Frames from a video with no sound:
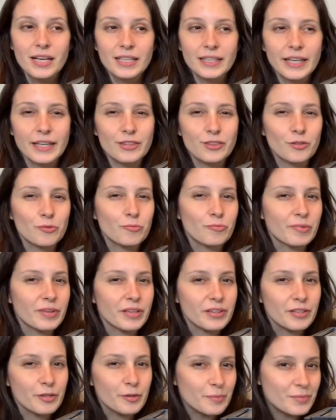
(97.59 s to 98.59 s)
like the
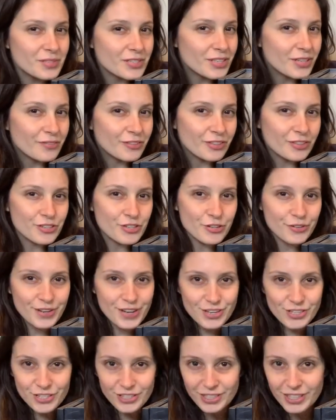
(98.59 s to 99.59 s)
rhythms of your
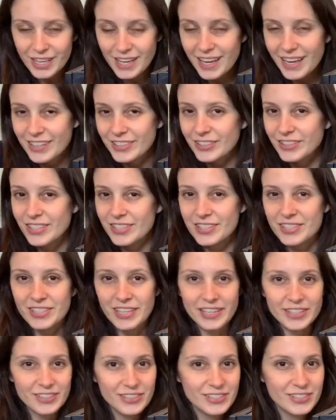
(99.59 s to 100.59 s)
tarantula and the
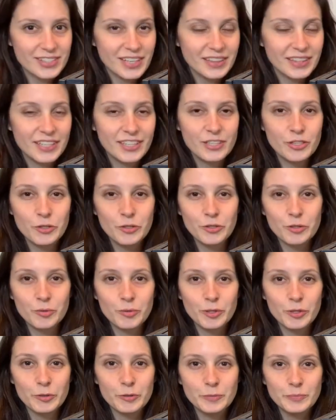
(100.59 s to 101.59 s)
cycles that they go
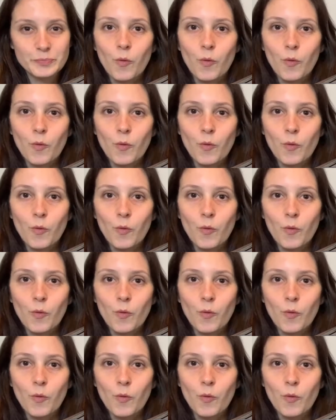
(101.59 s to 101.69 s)
through.